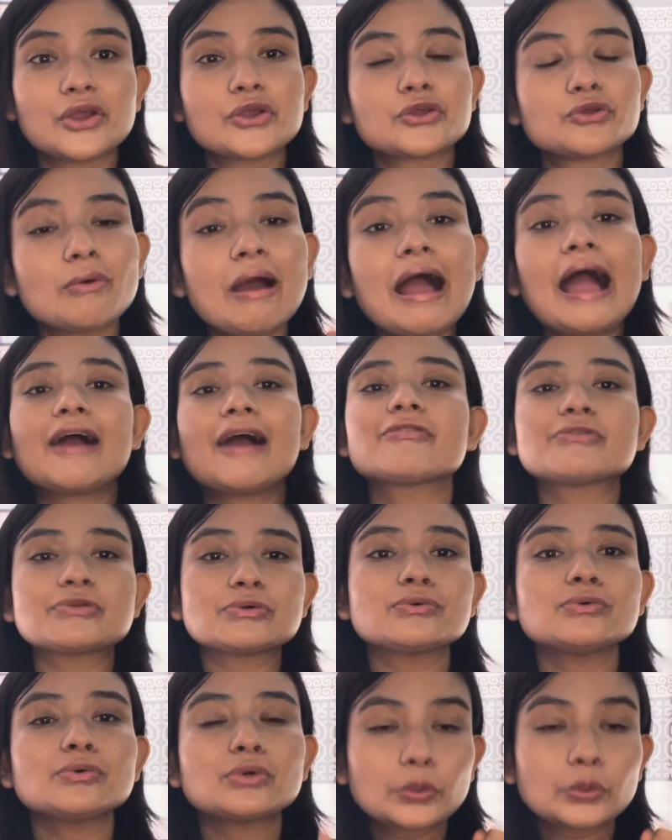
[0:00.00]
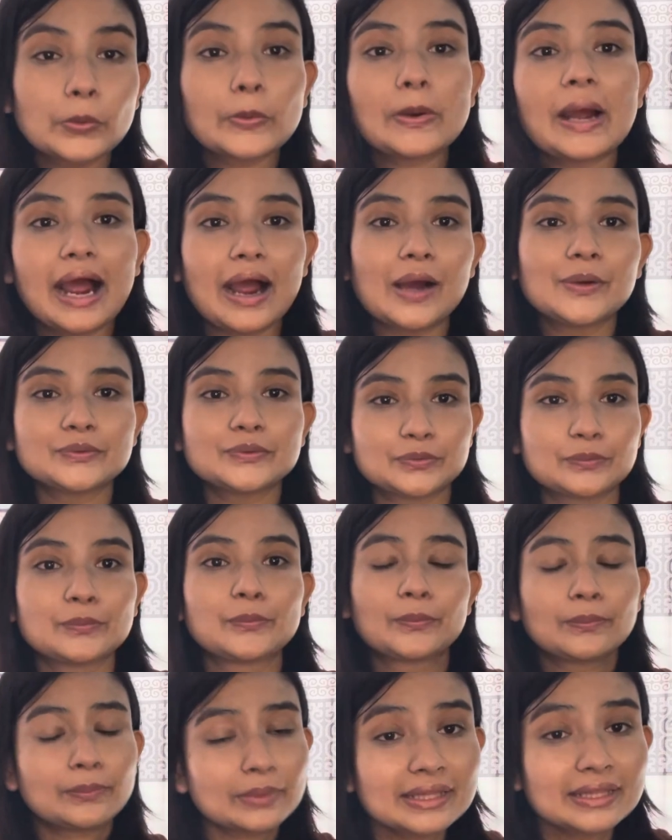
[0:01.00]
you have to go out
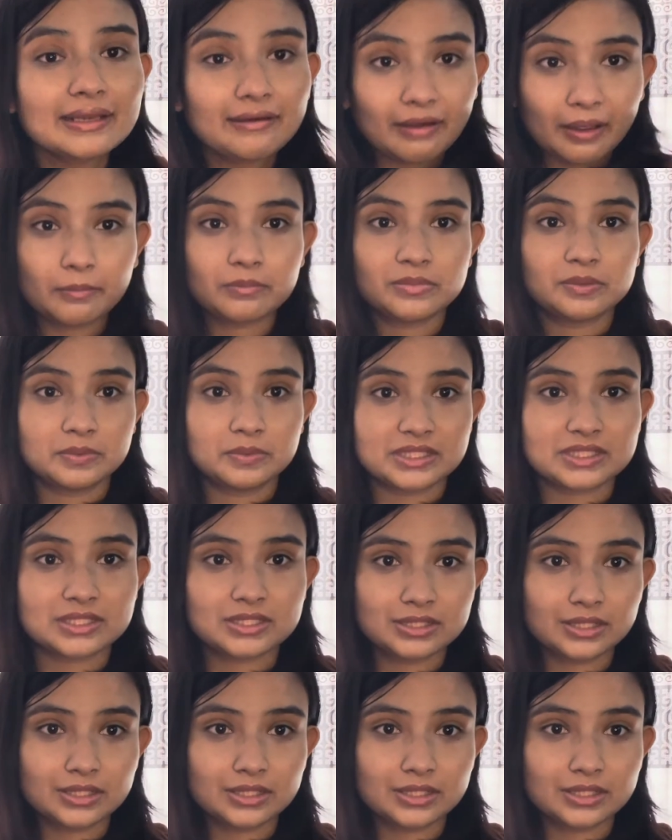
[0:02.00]
with an MBBS